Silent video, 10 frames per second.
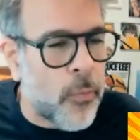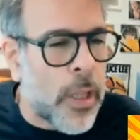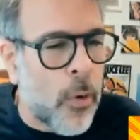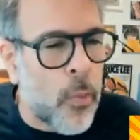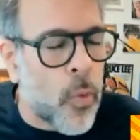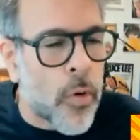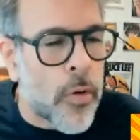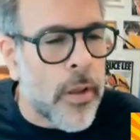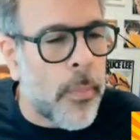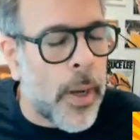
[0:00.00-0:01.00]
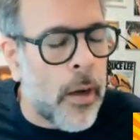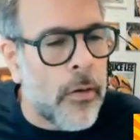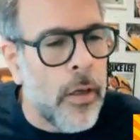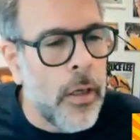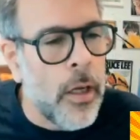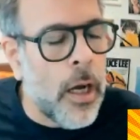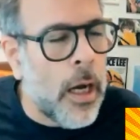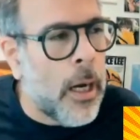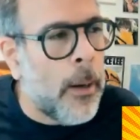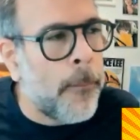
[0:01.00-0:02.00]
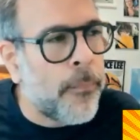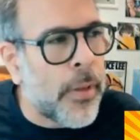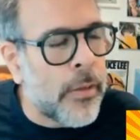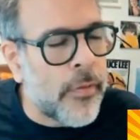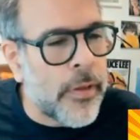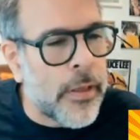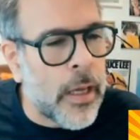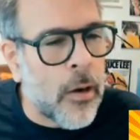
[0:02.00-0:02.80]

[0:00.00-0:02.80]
and without worrying about the